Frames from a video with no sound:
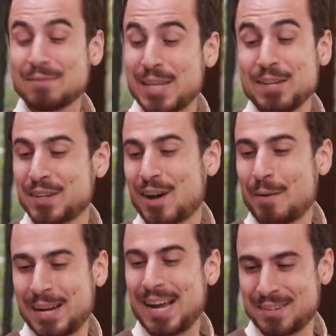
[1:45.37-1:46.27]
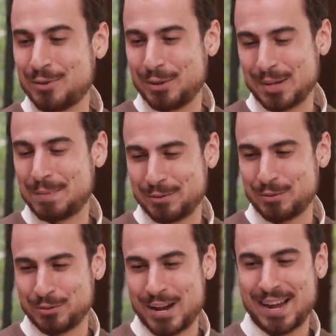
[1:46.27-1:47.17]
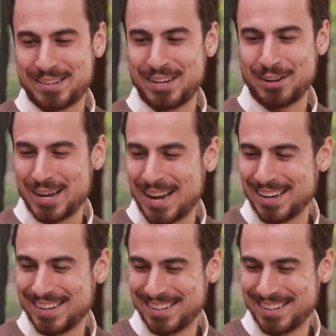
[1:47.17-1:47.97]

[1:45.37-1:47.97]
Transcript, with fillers: what they used to call me in high school when I was picking through the trash too, yeah.